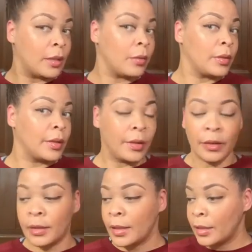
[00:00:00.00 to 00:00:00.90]
The only other
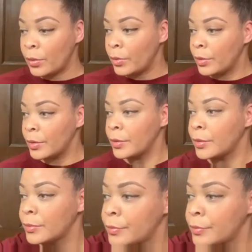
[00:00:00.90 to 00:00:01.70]
thing you could do,